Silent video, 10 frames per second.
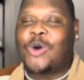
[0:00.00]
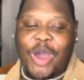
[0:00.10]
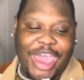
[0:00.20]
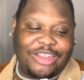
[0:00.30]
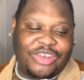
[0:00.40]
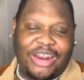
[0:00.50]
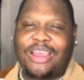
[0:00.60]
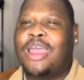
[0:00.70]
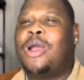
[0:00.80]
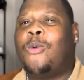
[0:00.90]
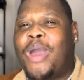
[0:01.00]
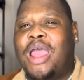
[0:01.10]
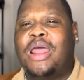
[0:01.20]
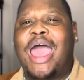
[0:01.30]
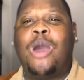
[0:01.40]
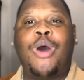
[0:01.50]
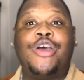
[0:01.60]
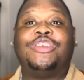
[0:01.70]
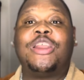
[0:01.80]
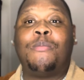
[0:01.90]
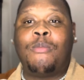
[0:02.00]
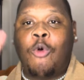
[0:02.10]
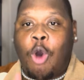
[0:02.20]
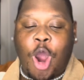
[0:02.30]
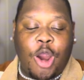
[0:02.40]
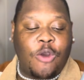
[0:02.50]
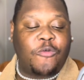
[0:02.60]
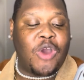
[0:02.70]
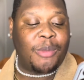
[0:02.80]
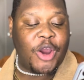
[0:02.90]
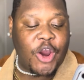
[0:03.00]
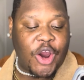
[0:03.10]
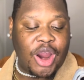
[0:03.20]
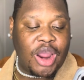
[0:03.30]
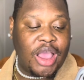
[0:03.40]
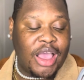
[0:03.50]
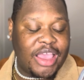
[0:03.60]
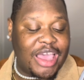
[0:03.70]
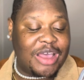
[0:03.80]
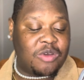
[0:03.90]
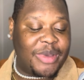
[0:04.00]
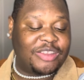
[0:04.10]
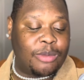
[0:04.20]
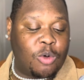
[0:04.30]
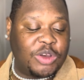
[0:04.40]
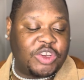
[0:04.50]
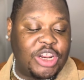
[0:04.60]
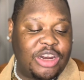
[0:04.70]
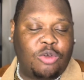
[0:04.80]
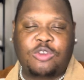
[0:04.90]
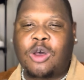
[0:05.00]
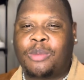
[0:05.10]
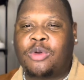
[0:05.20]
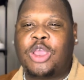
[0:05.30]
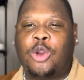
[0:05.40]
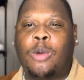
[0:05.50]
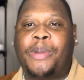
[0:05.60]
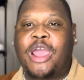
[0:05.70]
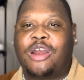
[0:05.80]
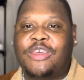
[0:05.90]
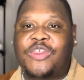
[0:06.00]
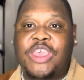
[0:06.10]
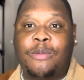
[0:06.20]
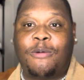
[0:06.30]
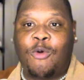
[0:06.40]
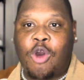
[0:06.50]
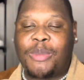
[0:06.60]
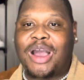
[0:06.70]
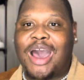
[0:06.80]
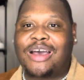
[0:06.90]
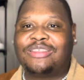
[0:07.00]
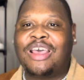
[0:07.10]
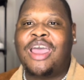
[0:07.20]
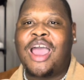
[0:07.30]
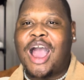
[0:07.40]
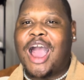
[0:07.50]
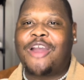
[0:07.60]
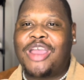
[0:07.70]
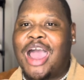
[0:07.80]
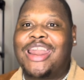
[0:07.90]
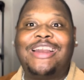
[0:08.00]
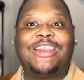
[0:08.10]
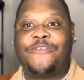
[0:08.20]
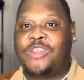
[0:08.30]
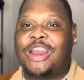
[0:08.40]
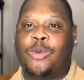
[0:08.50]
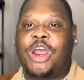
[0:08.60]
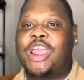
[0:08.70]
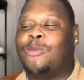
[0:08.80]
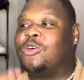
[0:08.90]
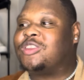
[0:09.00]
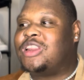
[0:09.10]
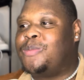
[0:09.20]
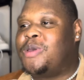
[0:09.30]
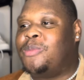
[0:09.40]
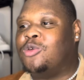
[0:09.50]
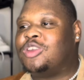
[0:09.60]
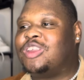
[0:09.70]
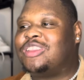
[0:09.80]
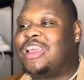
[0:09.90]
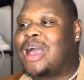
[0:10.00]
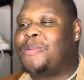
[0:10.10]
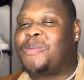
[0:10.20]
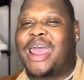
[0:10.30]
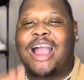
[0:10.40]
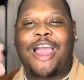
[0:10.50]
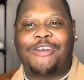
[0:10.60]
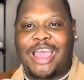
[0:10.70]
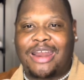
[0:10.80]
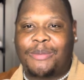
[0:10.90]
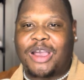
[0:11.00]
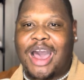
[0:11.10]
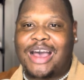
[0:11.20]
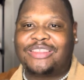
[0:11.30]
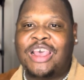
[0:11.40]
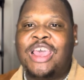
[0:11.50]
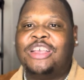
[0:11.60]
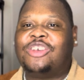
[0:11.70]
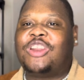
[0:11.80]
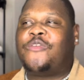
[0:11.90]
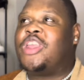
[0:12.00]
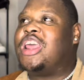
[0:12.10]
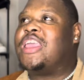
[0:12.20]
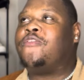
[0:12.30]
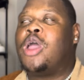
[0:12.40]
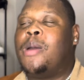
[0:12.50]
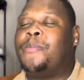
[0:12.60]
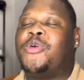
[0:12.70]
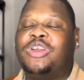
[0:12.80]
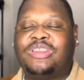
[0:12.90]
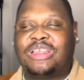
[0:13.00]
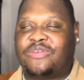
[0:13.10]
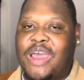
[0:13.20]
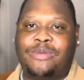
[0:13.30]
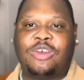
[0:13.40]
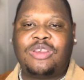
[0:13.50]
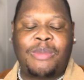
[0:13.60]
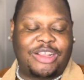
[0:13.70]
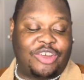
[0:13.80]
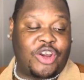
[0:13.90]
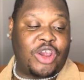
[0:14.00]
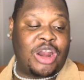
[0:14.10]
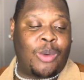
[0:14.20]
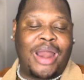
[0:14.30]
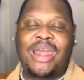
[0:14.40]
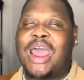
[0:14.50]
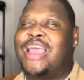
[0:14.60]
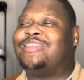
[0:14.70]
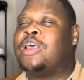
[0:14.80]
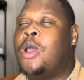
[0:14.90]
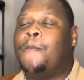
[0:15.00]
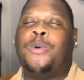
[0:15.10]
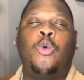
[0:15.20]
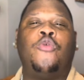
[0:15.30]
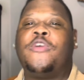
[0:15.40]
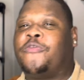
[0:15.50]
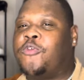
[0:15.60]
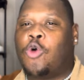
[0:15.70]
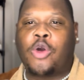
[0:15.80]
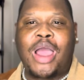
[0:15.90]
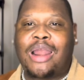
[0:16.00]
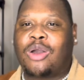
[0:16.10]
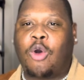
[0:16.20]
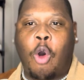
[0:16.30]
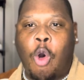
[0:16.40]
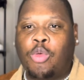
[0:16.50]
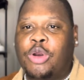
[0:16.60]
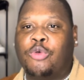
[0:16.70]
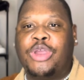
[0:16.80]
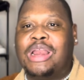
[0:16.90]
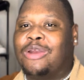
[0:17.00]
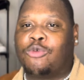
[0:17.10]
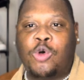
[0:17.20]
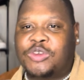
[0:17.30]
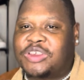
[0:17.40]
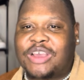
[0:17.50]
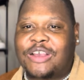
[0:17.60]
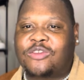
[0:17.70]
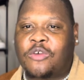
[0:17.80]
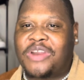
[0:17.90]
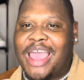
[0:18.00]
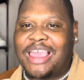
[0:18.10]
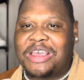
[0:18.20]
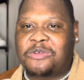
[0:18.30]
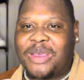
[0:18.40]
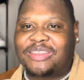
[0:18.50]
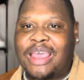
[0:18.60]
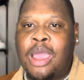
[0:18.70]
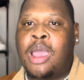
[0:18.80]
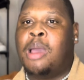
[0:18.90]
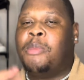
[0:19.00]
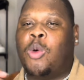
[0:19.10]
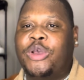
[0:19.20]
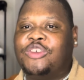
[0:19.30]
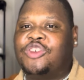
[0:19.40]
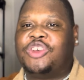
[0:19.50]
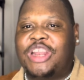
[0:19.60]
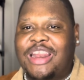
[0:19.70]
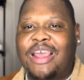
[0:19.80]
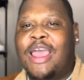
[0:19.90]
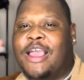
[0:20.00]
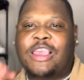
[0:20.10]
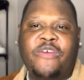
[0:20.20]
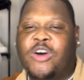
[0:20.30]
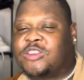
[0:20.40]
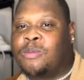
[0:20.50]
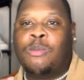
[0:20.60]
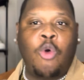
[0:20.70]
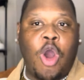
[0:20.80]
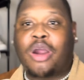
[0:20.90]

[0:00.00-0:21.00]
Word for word: angelic well i wanted more from her you get to me saying we should do something you know play on the theme more because Ariana definitely, when I hear about Sleeping Beauties, I think of people like Ariana because she definitely give princess vibes. Just imagine her in a one nice poofy floral gown with real roses or stuff like you get to me I say me wish she did give us more